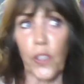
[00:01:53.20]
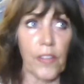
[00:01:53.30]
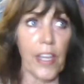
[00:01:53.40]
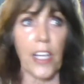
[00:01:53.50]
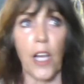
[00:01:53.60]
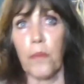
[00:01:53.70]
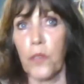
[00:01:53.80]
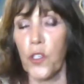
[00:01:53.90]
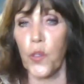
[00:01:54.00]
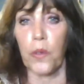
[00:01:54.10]
sort of, that
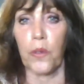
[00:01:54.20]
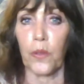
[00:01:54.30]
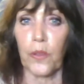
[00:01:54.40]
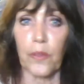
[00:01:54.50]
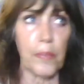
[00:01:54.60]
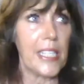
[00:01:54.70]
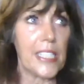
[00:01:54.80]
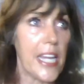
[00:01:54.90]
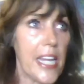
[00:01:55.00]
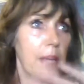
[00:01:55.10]
comes through.
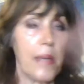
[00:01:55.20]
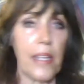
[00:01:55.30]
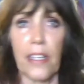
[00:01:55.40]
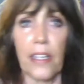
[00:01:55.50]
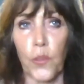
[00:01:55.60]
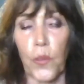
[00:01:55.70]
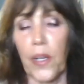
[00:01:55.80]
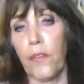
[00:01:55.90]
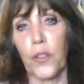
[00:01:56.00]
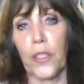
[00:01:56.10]
PTA meetings,
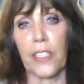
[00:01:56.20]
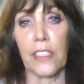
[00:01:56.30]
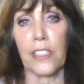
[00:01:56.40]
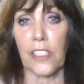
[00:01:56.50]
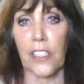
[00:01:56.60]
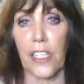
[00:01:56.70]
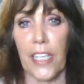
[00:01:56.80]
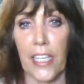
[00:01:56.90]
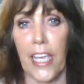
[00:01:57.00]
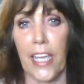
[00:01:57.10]
whatever it is. It's like
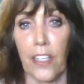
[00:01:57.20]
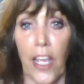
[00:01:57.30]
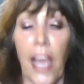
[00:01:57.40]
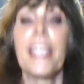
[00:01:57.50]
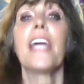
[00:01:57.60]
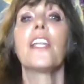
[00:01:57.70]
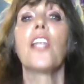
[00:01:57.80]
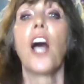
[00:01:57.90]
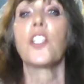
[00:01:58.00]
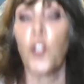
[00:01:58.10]
I can't
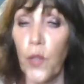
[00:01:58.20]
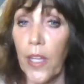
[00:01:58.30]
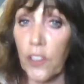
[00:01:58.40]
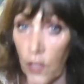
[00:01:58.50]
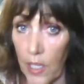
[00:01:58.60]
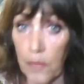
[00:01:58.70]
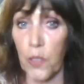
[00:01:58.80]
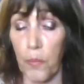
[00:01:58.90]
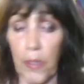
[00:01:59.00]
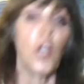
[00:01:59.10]
not do that, so that
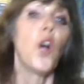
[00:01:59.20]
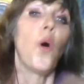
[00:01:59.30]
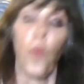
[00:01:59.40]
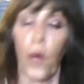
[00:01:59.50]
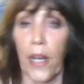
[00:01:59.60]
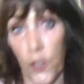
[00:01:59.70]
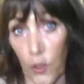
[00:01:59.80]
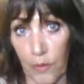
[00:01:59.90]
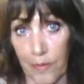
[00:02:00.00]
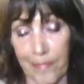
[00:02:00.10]
must be what I do.